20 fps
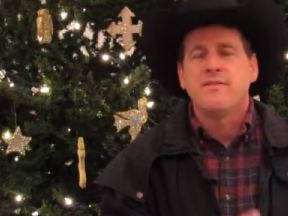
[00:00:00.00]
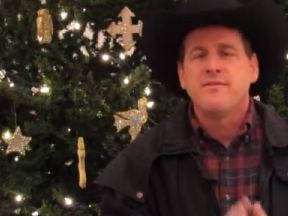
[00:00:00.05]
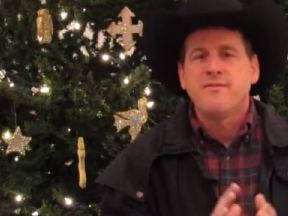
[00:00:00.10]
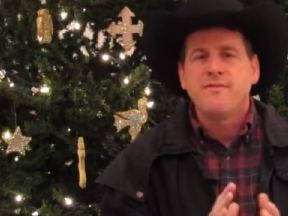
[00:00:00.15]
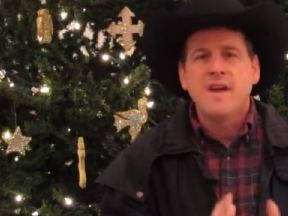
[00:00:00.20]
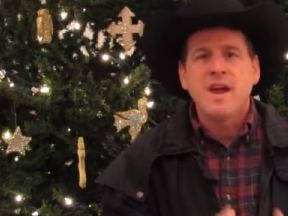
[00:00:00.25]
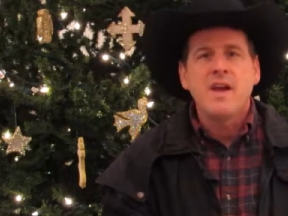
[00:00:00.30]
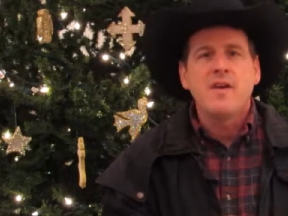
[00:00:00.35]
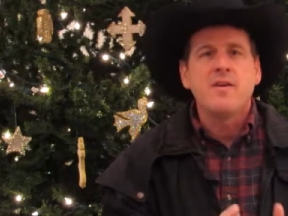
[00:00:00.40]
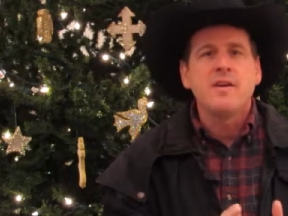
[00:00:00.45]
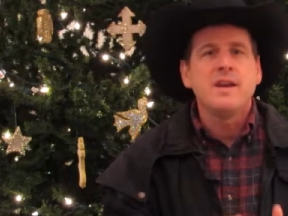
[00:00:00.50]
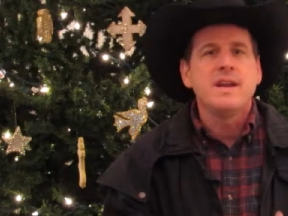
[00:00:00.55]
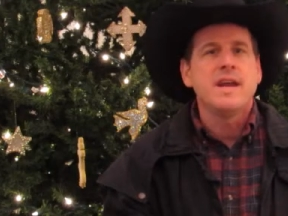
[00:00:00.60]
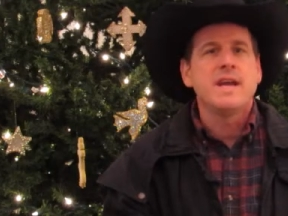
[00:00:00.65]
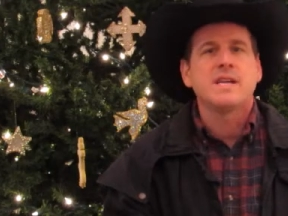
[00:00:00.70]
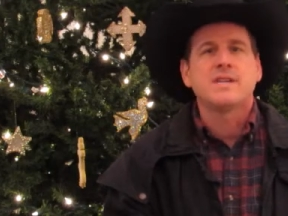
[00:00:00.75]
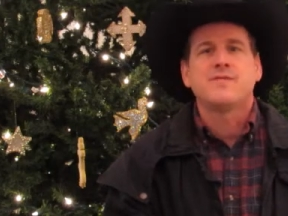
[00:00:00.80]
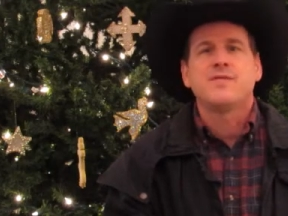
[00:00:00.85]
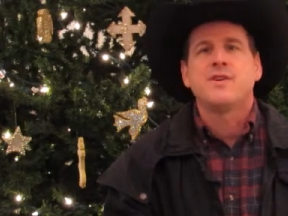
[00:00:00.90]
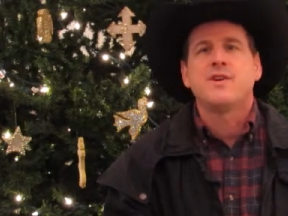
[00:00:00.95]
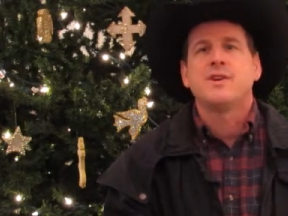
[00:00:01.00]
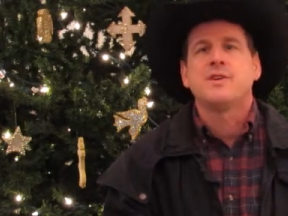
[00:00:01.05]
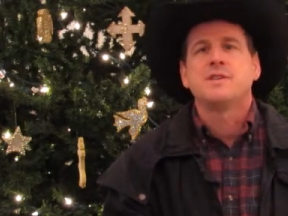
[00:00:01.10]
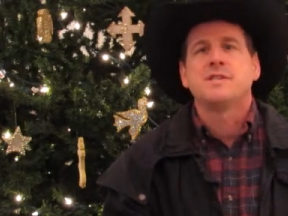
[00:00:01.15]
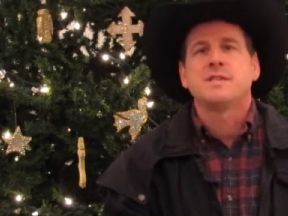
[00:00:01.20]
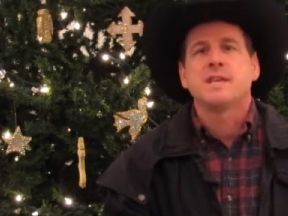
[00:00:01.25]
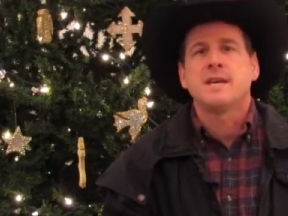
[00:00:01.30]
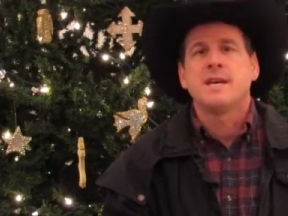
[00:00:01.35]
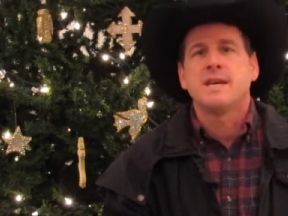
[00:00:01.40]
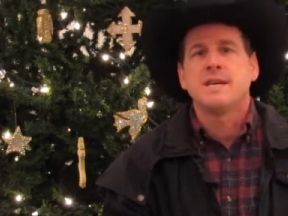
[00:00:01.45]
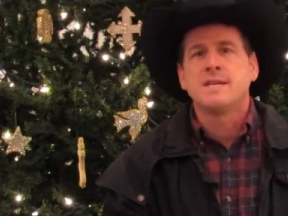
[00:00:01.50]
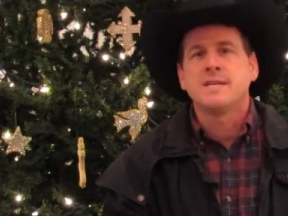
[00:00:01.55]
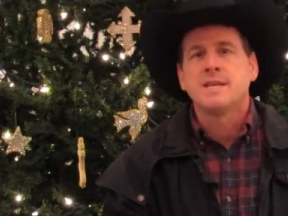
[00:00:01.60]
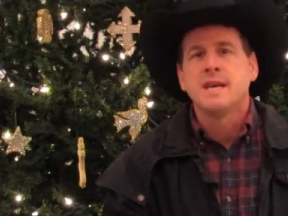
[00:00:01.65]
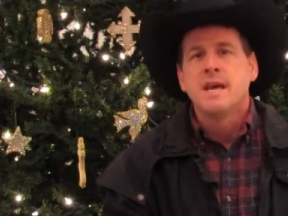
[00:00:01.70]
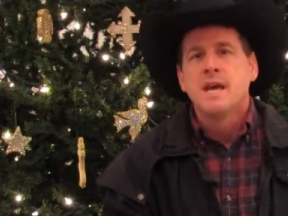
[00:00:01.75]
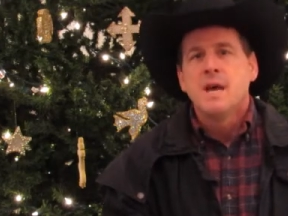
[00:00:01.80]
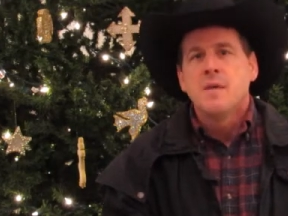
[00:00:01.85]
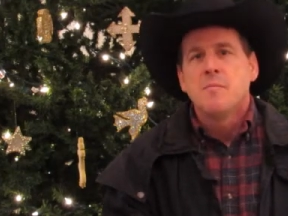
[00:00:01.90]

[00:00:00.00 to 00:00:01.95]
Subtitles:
And the very next verse says,